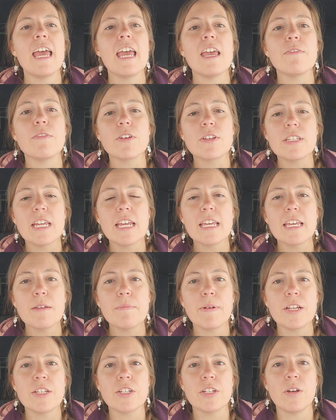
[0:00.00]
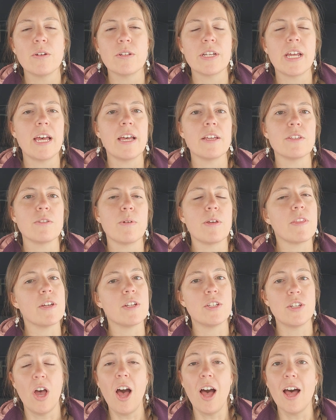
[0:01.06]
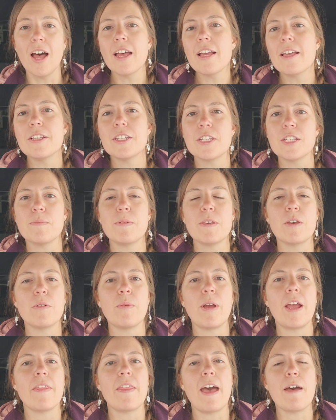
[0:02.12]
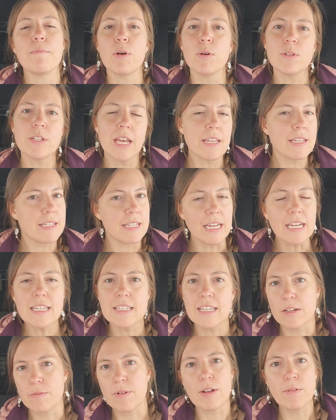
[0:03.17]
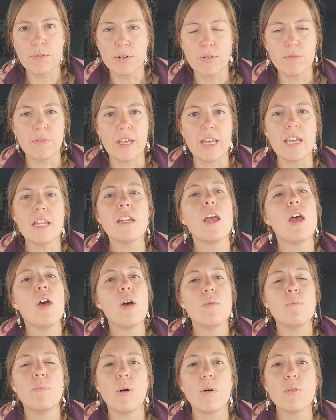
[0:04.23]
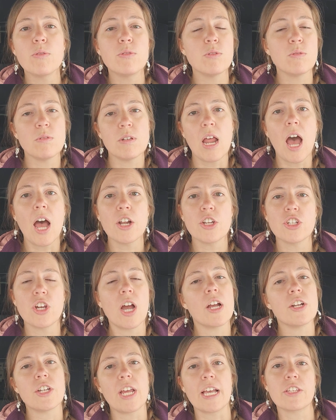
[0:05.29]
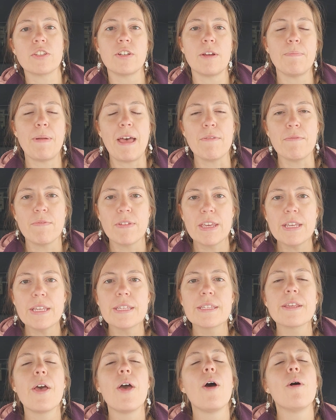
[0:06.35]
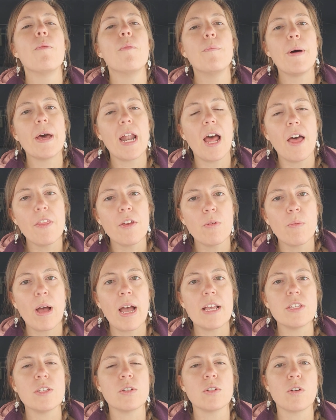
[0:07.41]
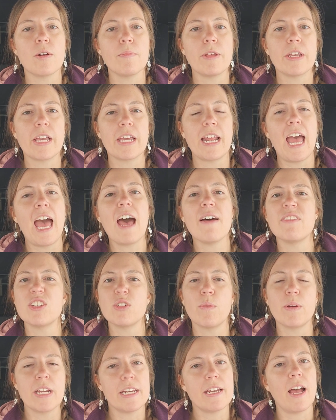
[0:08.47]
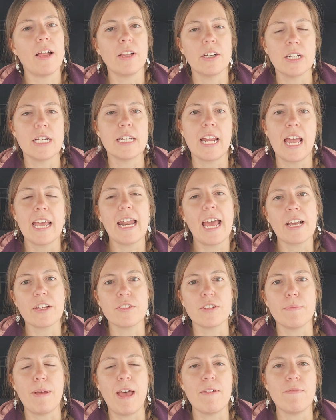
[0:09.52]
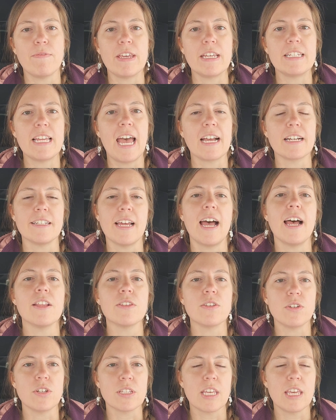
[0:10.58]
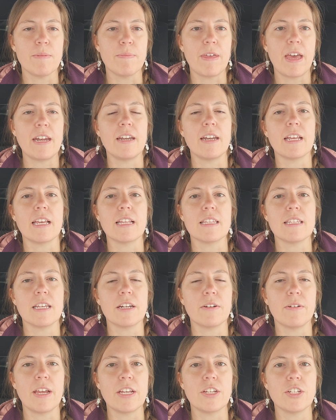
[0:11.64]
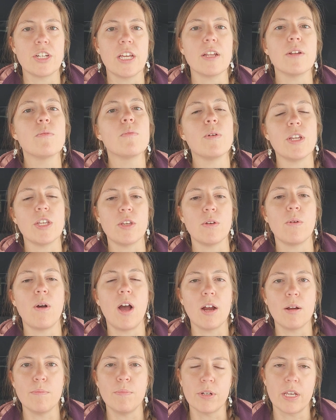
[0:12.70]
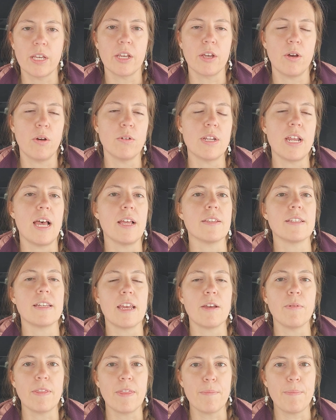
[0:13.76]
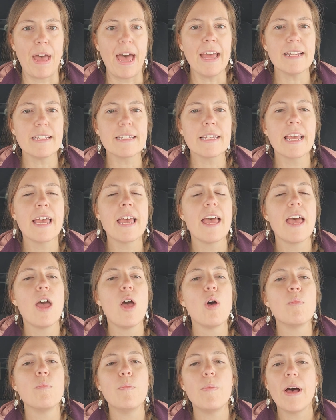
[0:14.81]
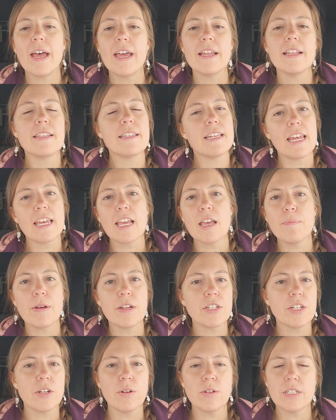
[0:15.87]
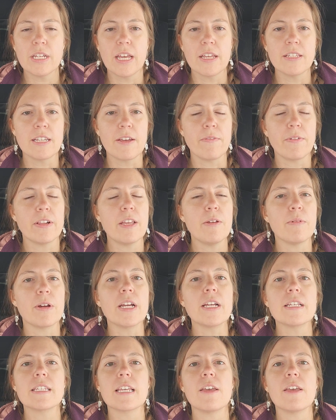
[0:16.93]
If you're staying in budget hotels with a dog, just be aware that Motel 6 and Red Roof Inn both do not charge extra pet fees, but otherwise you're normally going to have a $20 a night extra pet fee tacked on. So just keep that into consideration when you are booking a hotel stay with a pet. But staying at budget hotels definitely works.